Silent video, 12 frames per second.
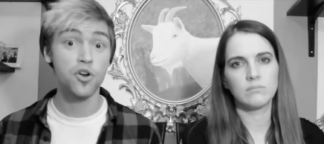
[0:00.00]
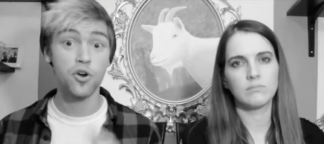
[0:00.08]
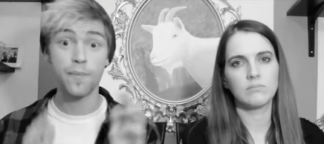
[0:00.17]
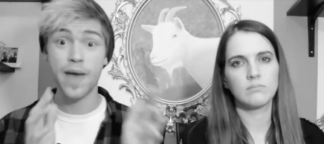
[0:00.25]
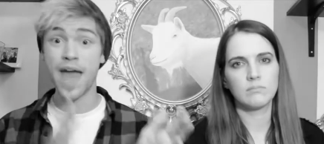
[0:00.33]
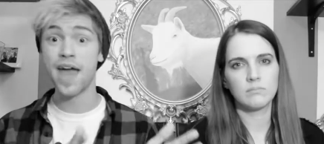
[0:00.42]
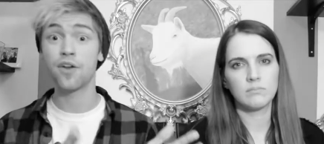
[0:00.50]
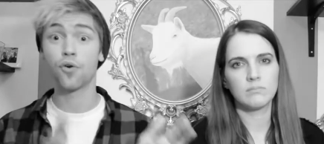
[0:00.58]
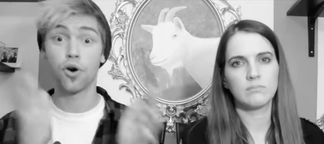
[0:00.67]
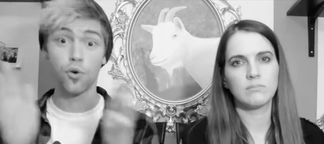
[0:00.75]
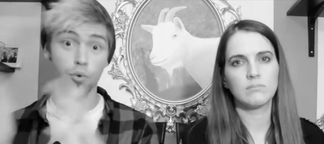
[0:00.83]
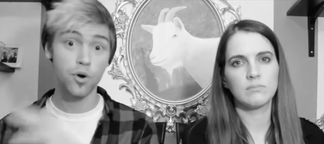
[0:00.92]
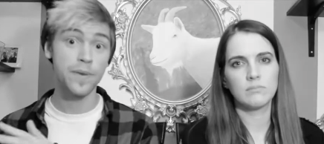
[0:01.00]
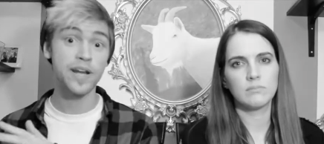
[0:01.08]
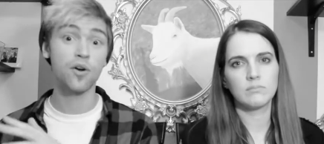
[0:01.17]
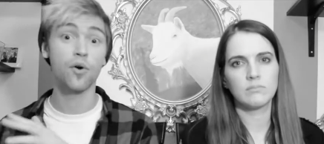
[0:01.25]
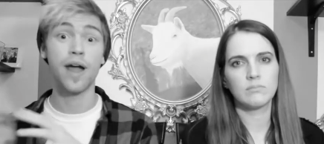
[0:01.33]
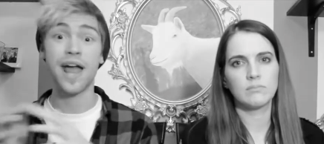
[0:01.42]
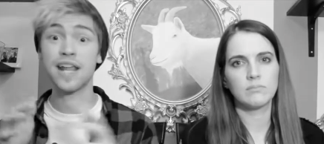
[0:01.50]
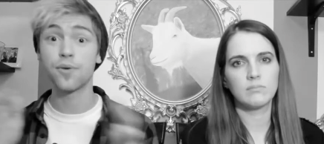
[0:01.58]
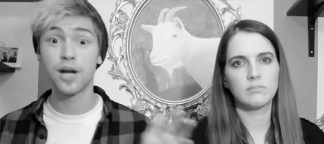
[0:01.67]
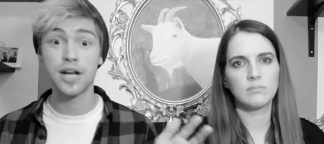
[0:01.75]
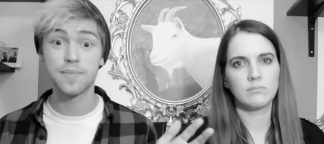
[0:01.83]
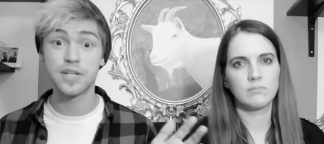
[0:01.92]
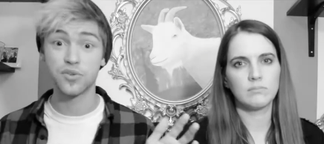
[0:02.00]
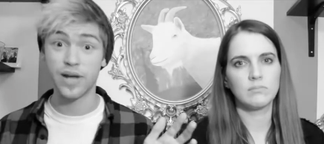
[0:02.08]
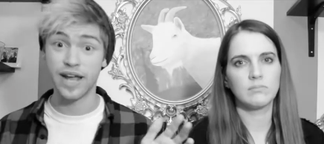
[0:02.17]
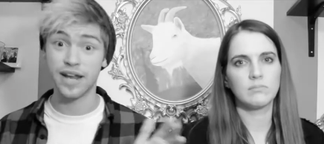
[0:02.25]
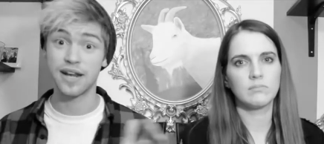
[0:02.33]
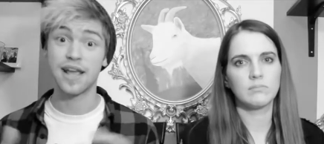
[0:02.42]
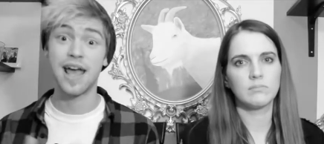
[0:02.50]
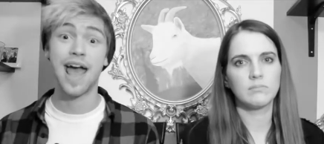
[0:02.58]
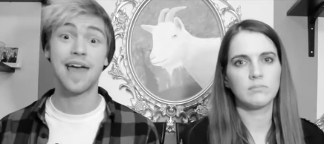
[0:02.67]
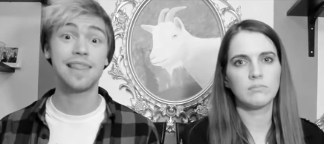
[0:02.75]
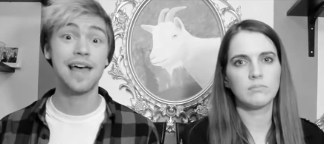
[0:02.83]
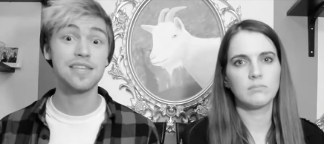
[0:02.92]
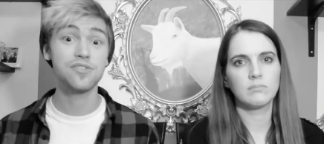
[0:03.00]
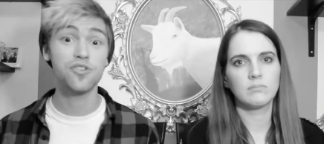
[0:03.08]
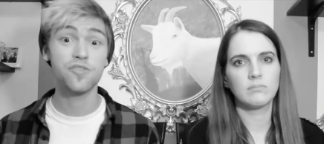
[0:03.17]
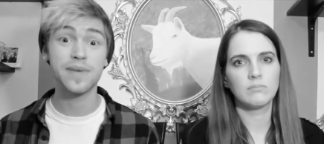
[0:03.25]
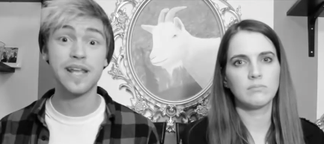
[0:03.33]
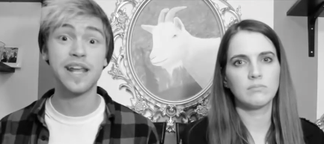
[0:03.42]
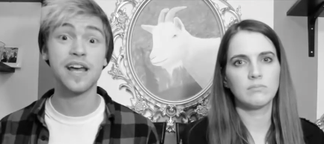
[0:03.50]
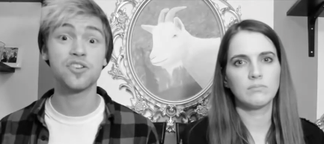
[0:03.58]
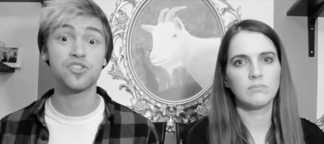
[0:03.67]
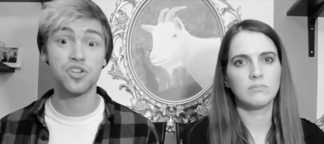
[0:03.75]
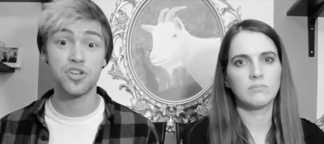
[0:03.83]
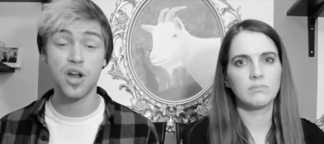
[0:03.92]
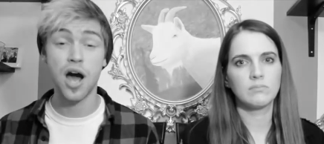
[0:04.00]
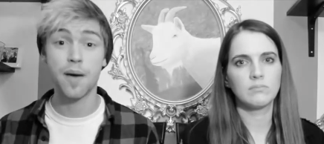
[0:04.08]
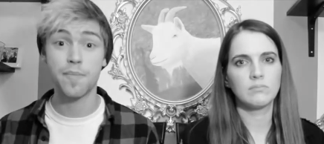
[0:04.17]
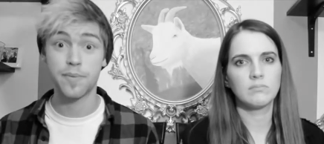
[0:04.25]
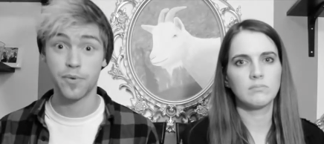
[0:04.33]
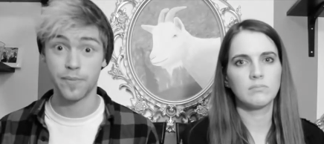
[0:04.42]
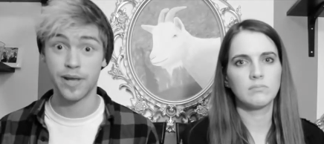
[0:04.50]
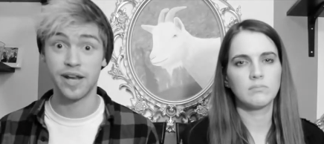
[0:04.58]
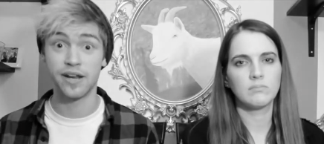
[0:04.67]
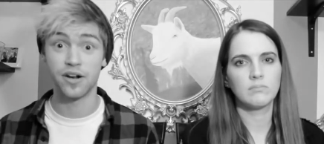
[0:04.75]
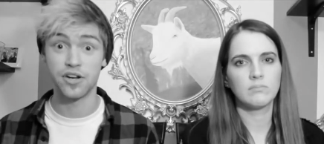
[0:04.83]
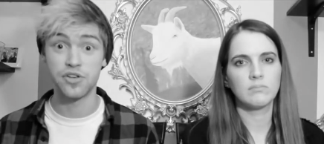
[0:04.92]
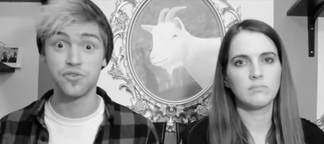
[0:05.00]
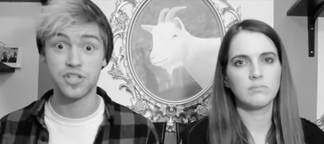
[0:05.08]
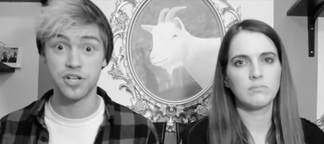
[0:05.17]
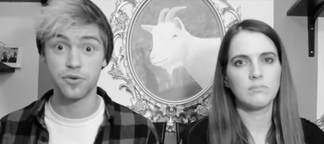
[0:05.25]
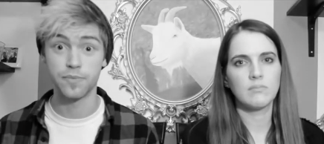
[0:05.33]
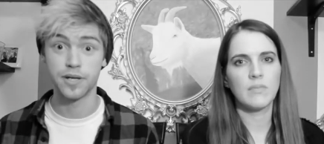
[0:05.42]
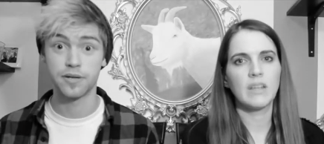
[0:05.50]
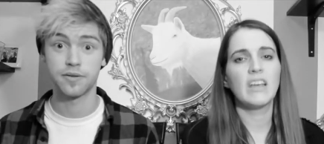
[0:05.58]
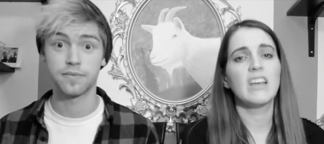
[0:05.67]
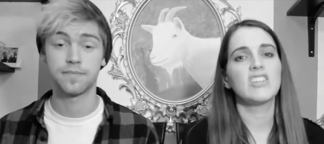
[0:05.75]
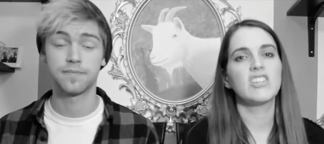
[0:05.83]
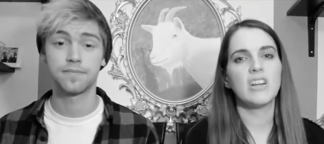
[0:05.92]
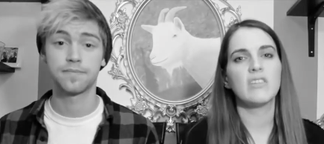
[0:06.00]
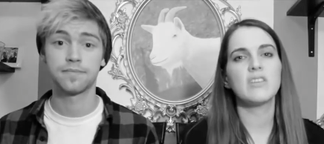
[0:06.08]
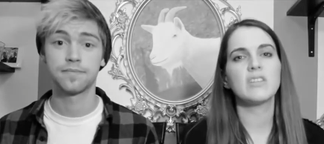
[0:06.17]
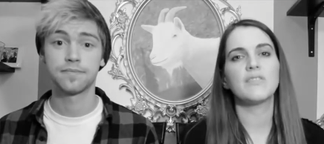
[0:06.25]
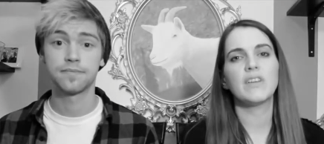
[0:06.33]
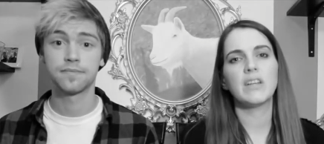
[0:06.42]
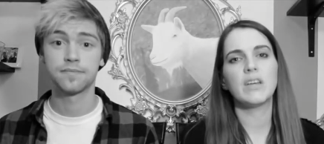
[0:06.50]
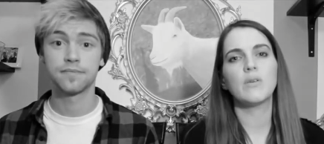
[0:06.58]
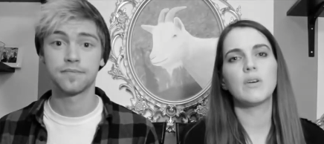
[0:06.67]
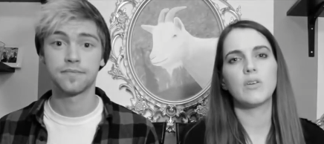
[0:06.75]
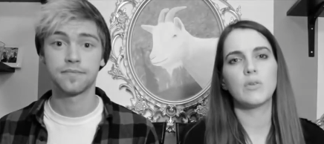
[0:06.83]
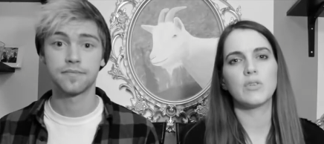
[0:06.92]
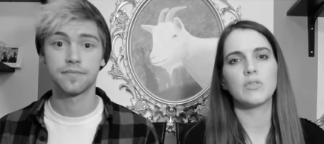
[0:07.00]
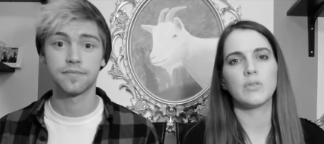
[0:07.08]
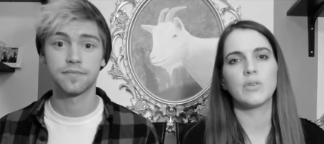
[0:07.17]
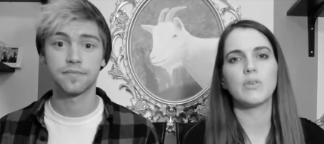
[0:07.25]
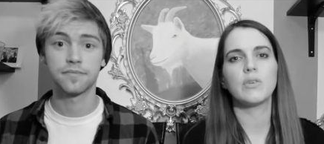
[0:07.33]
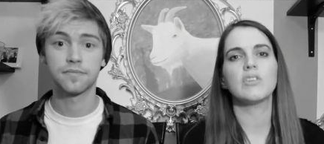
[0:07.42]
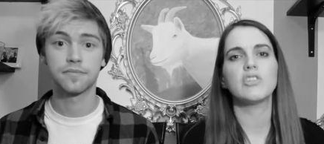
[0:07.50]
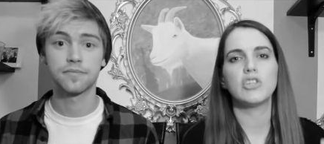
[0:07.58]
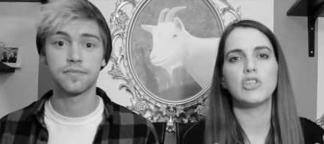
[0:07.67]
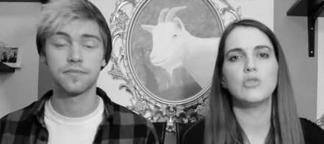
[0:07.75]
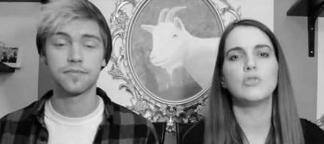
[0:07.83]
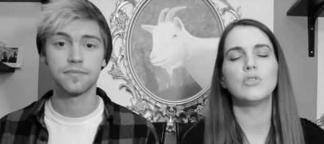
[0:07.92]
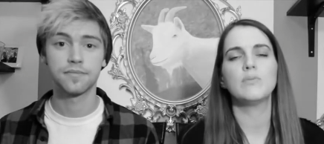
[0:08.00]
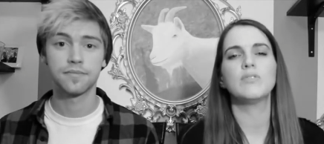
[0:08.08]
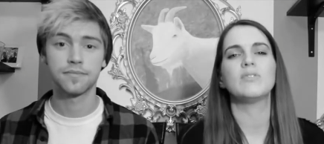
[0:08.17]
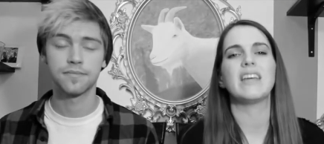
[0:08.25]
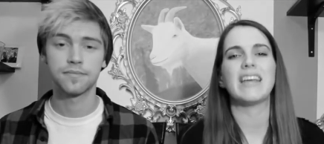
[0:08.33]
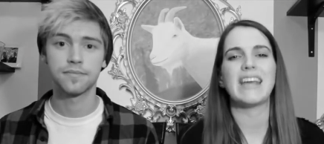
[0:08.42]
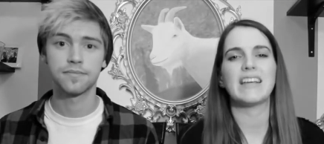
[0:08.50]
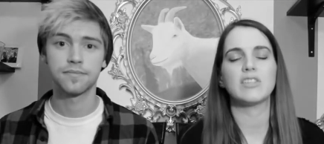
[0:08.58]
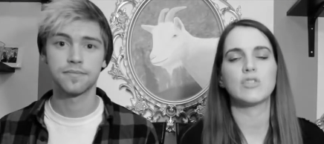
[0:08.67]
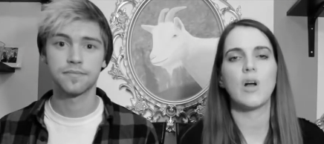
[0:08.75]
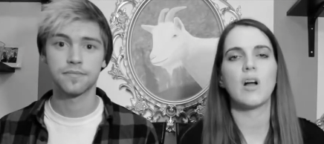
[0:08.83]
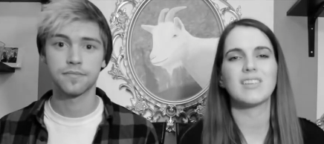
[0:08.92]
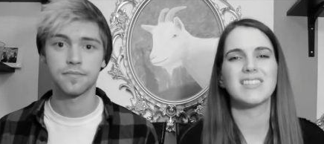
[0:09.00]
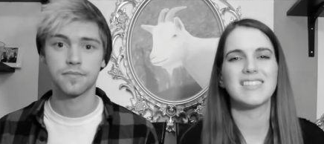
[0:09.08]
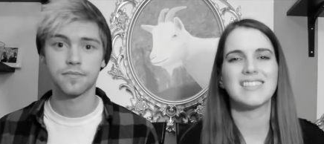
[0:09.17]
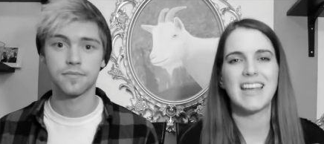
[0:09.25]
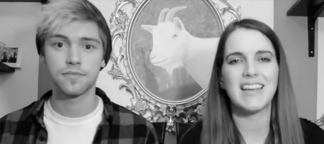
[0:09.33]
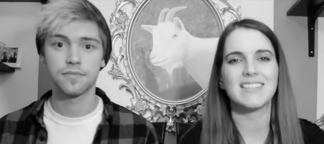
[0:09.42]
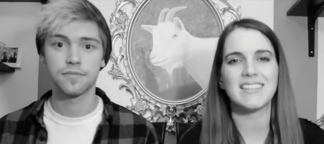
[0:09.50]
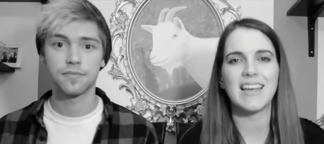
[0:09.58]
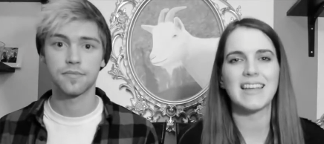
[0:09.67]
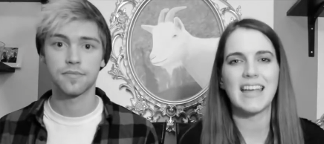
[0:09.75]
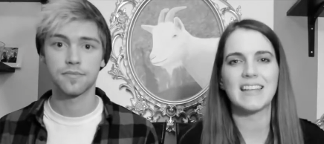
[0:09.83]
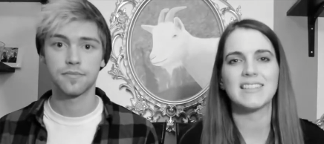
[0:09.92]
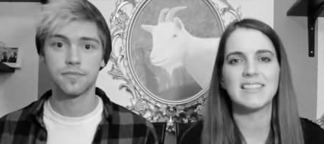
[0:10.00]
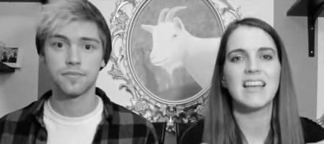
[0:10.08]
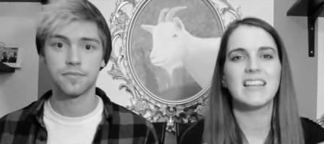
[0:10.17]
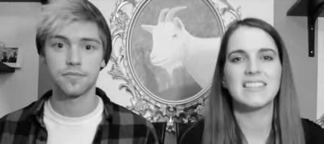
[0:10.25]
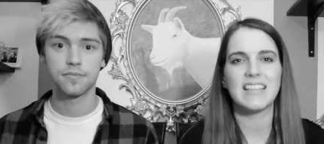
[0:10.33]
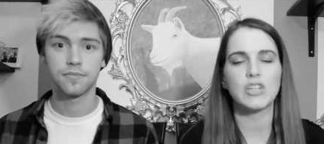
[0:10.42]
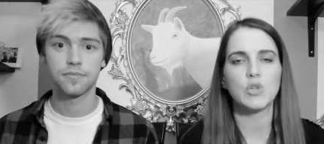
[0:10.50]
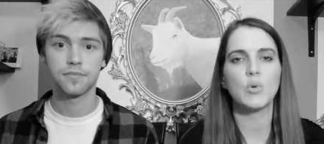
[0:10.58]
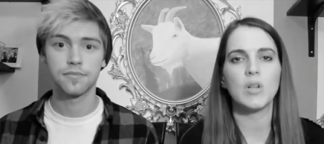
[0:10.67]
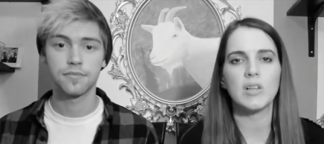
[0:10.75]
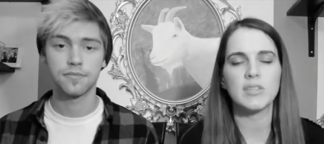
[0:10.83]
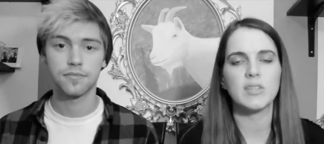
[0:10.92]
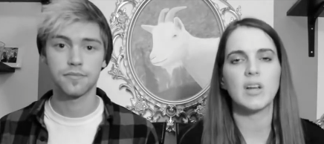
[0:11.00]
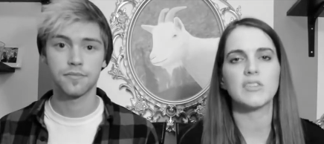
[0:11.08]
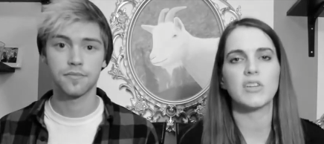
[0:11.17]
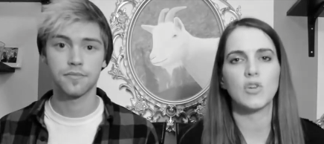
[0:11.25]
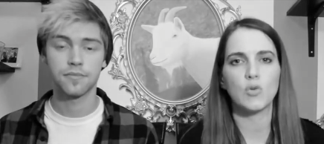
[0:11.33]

Speaker 1: you're a man or a woman or anyone in between. And that sort of media should not be permitted on YouTube.
Speaker 2: Share this video in order to encourage YouTube to take a strong stance against sexual assault and